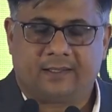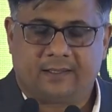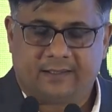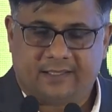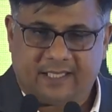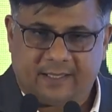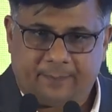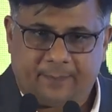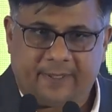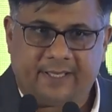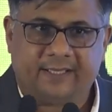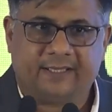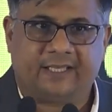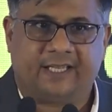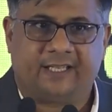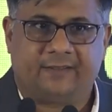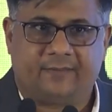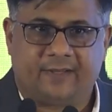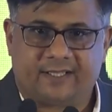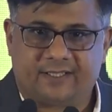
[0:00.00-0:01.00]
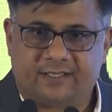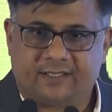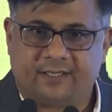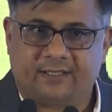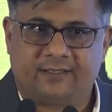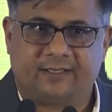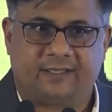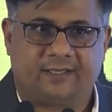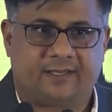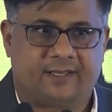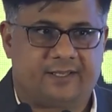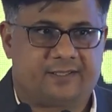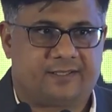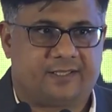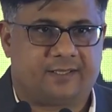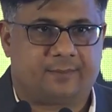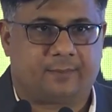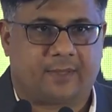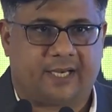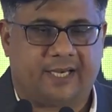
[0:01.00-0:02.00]
keeping the investors' interest
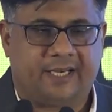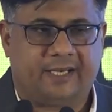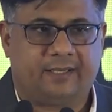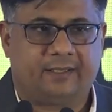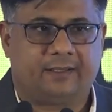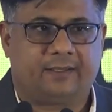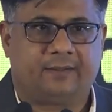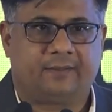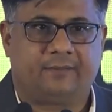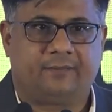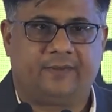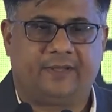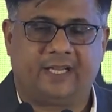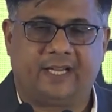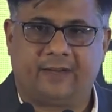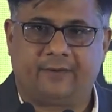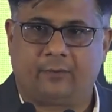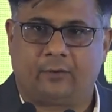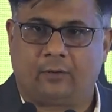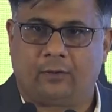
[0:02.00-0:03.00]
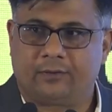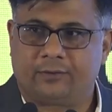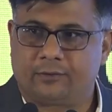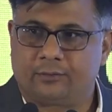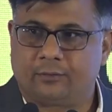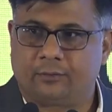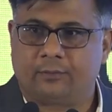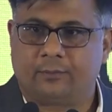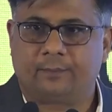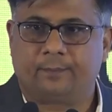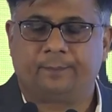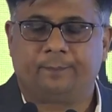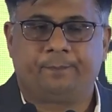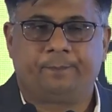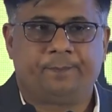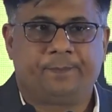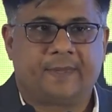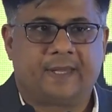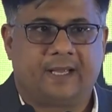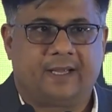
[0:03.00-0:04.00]
in mind. We have also
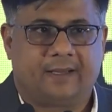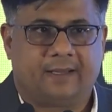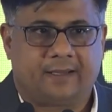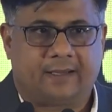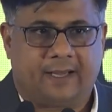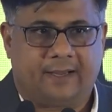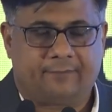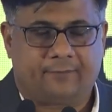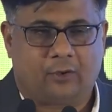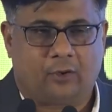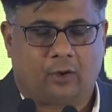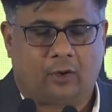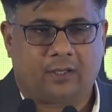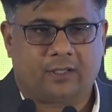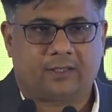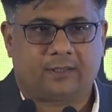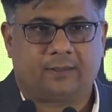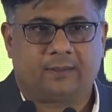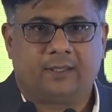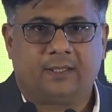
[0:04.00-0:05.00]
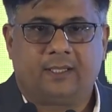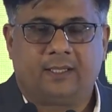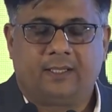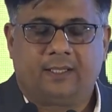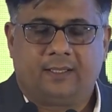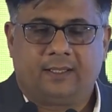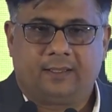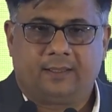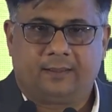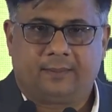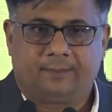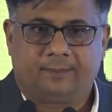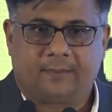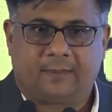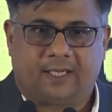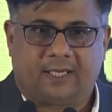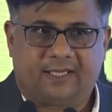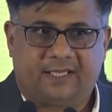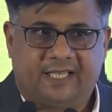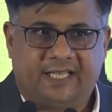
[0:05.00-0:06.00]
have got
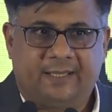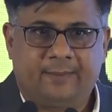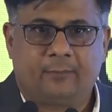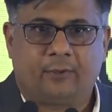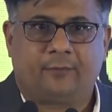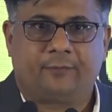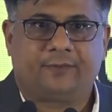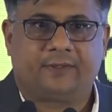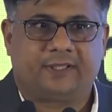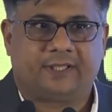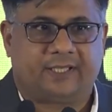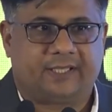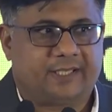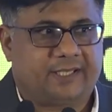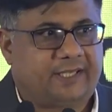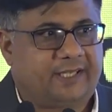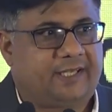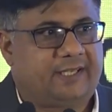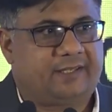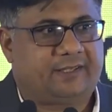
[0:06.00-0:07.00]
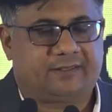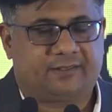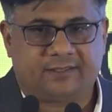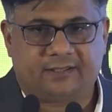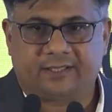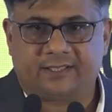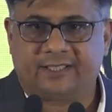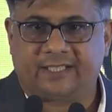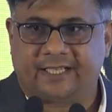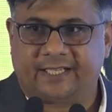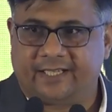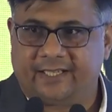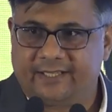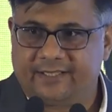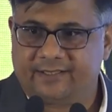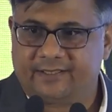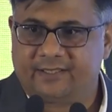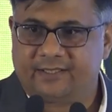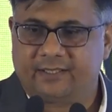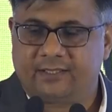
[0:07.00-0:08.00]
a team of 30 research
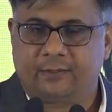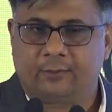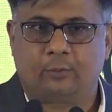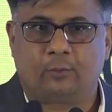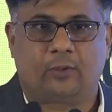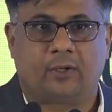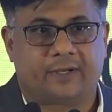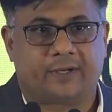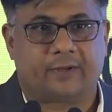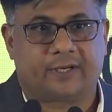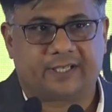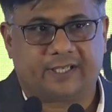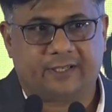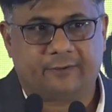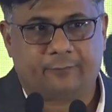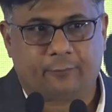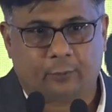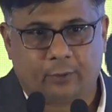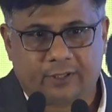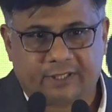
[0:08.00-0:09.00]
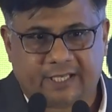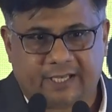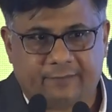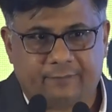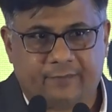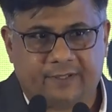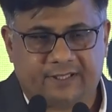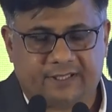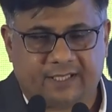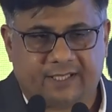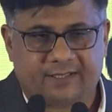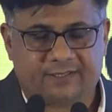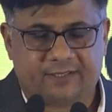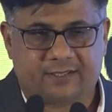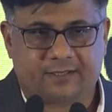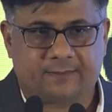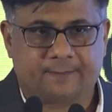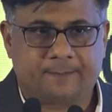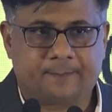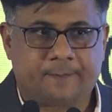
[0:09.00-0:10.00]
analysts who are working full time with
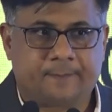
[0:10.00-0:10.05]
us